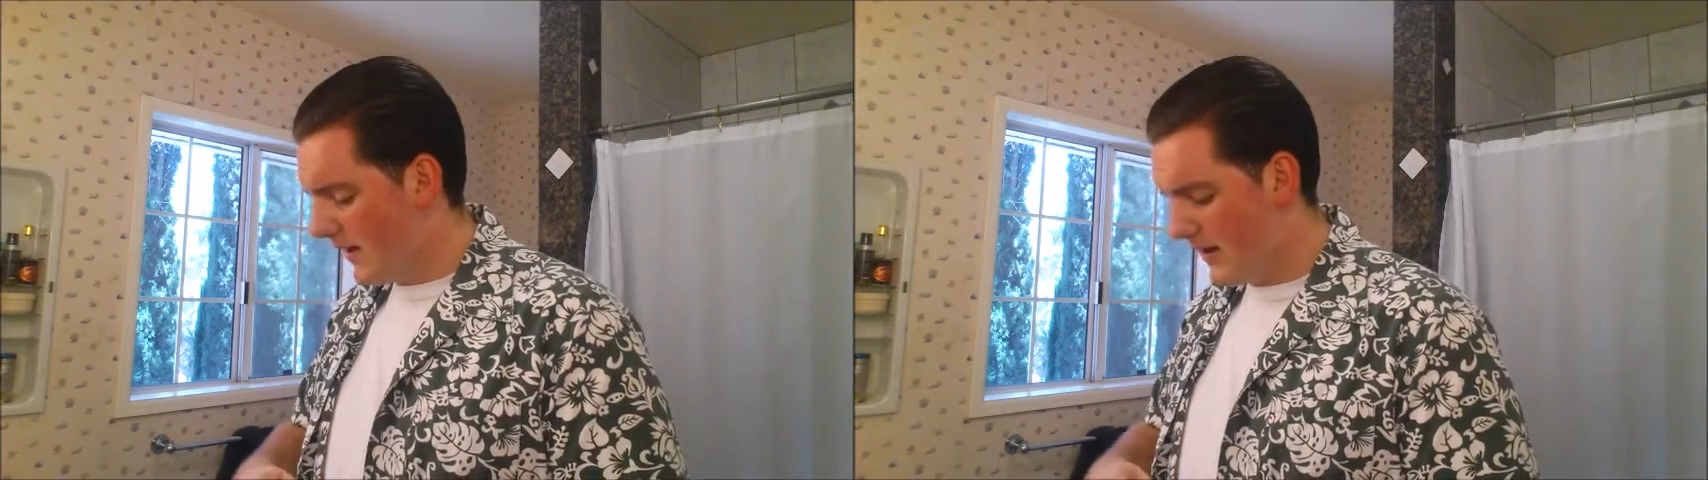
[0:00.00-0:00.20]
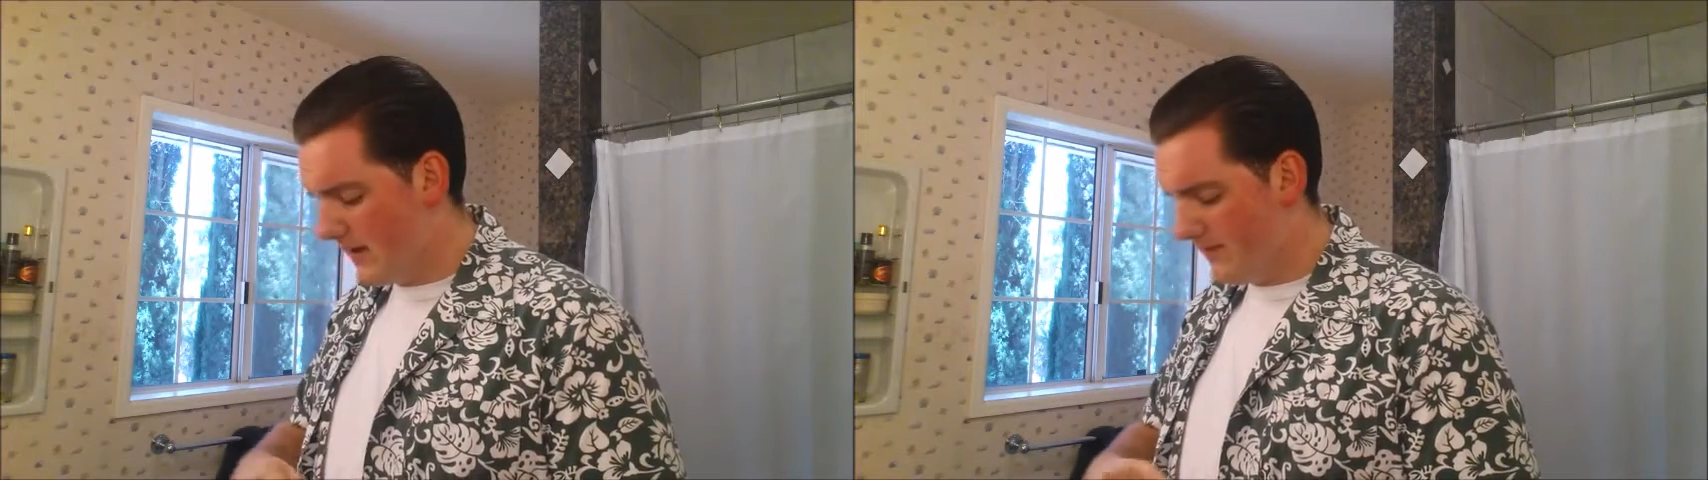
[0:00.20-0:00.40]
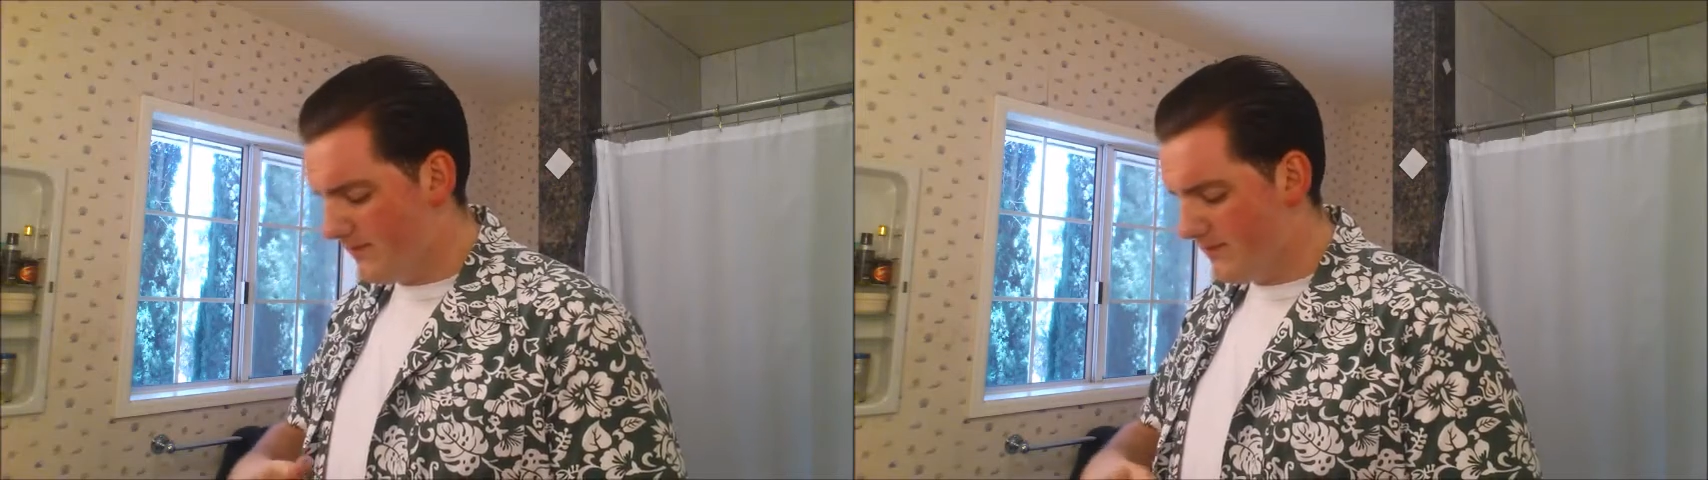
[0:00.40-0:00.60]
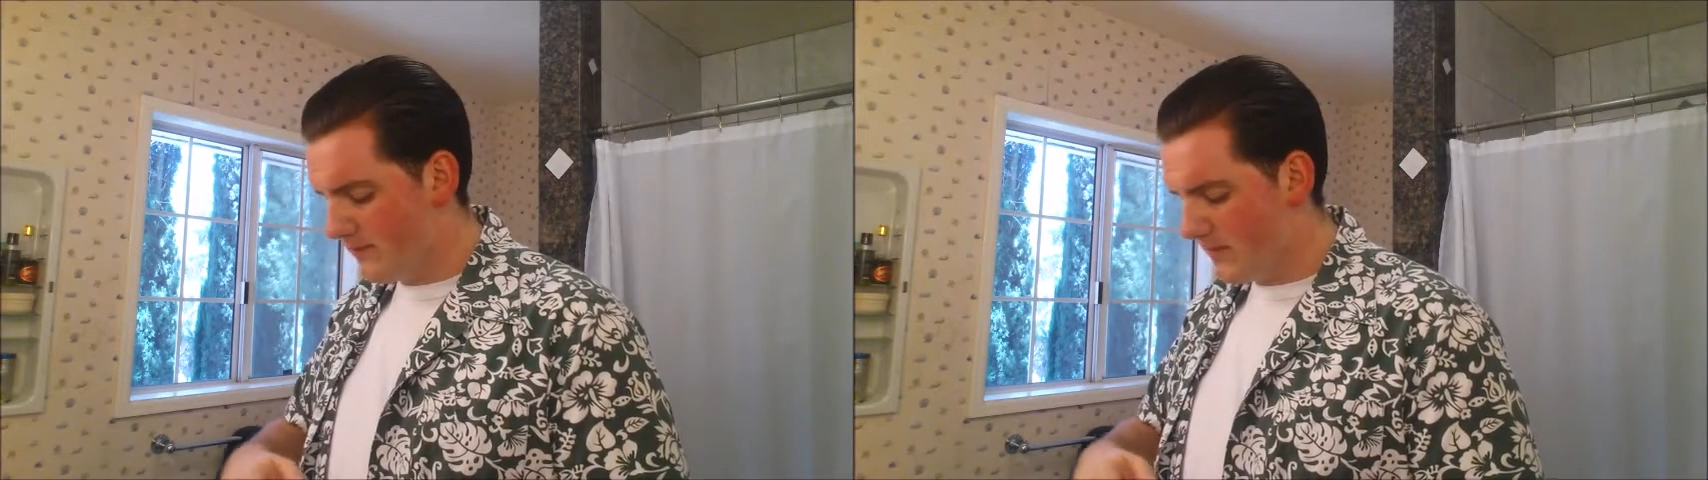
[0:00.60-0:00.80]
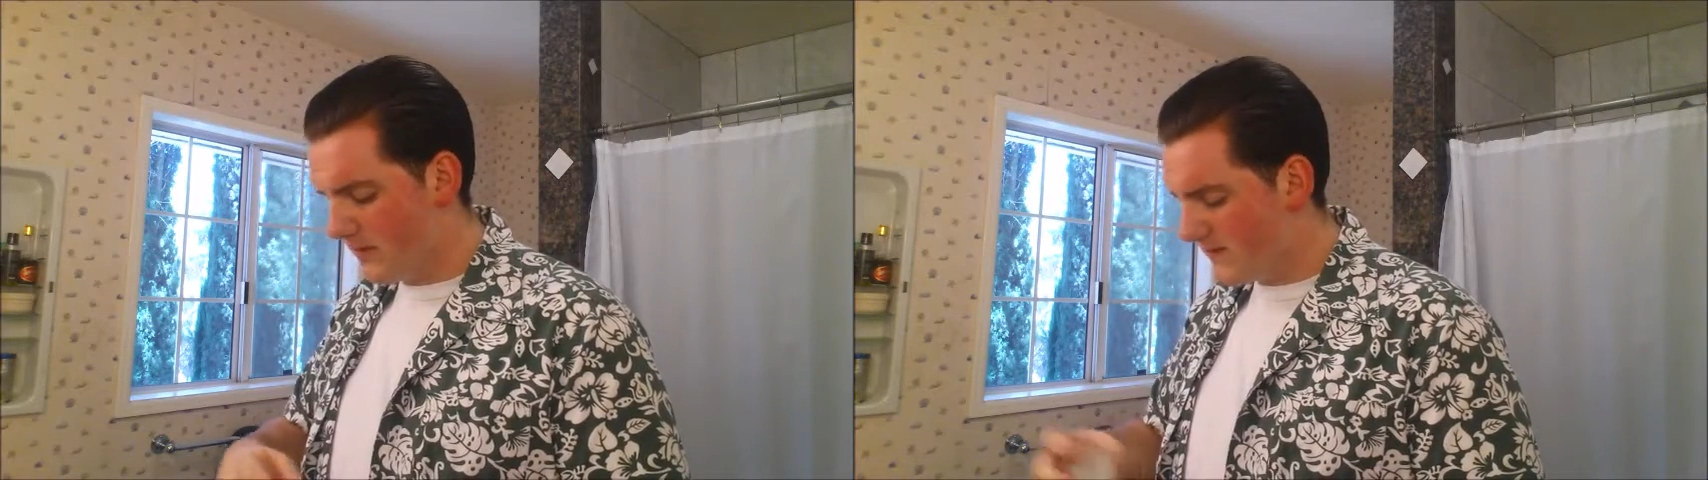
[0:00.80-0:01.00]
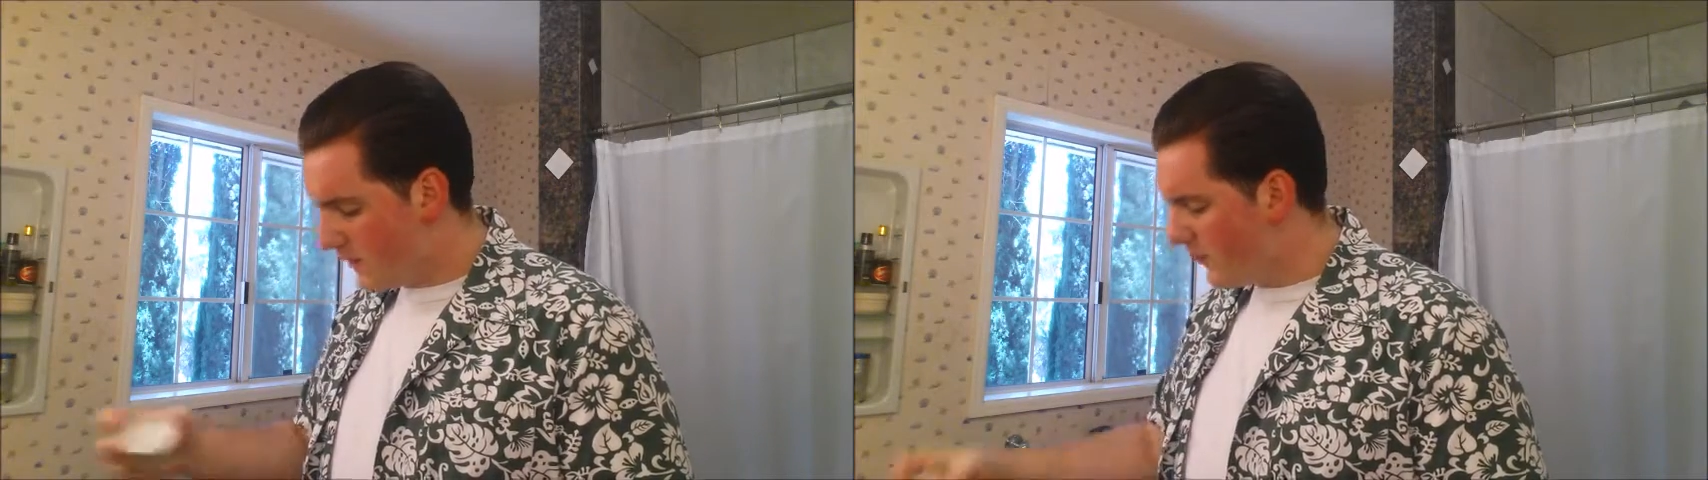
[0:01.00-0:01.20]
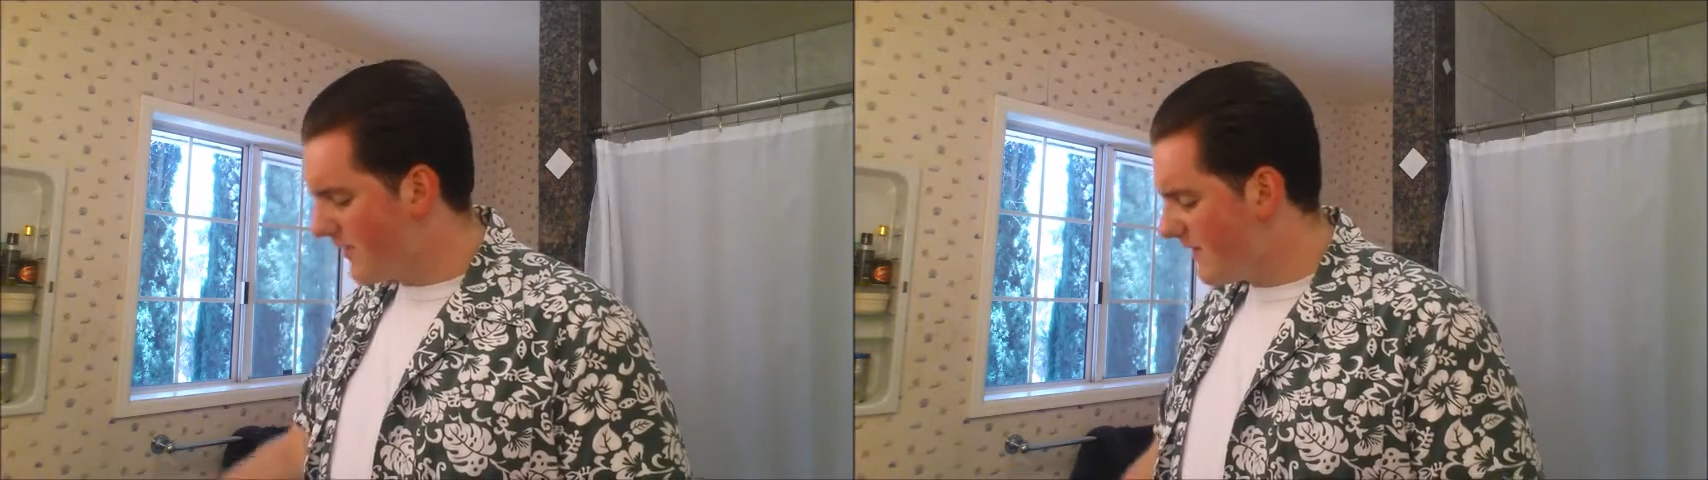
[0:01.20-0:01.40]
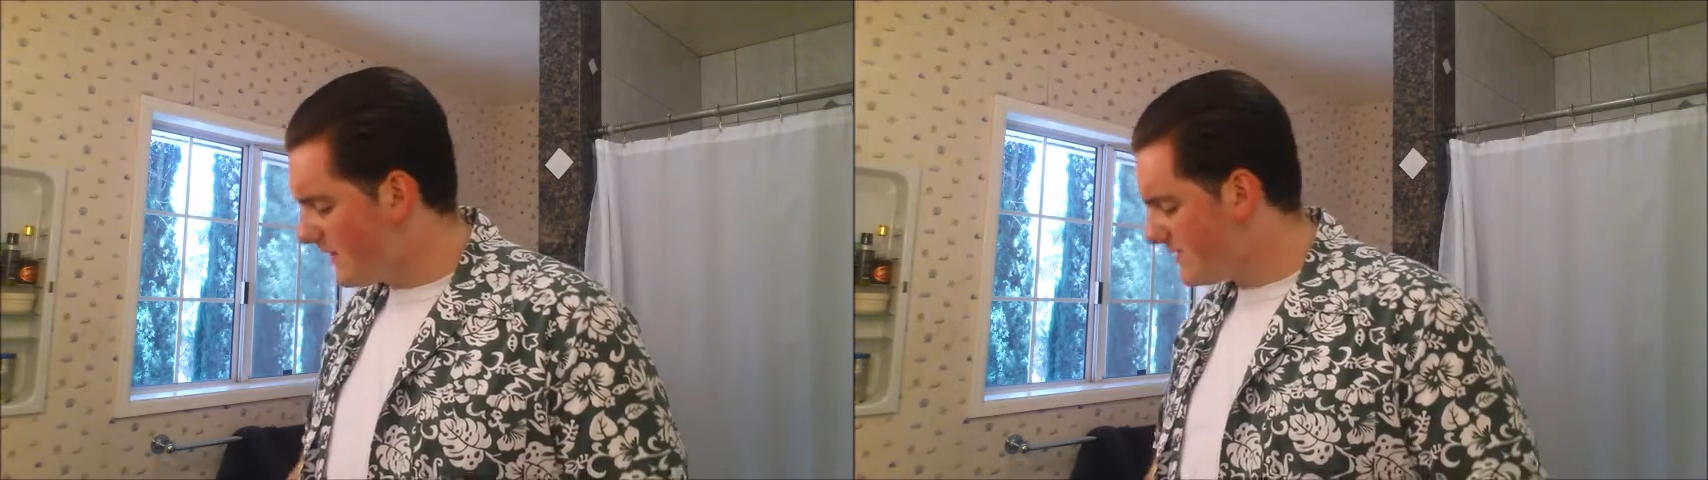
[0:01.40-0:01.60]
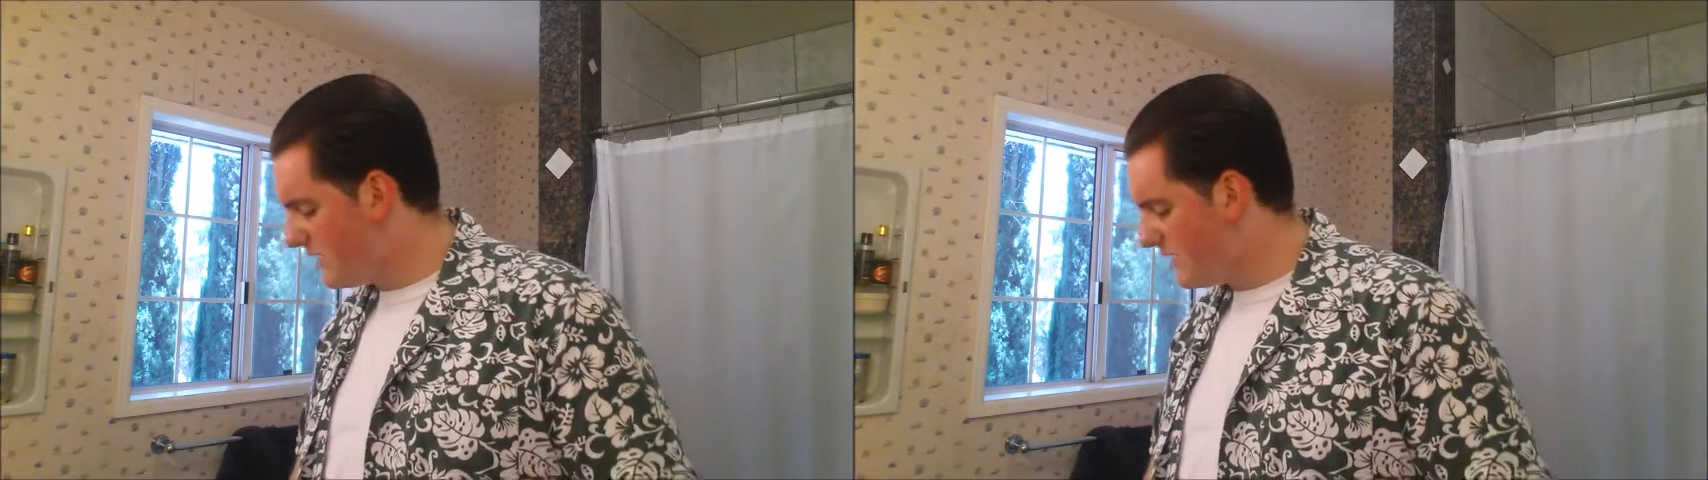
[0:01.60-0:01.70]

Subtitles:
with this,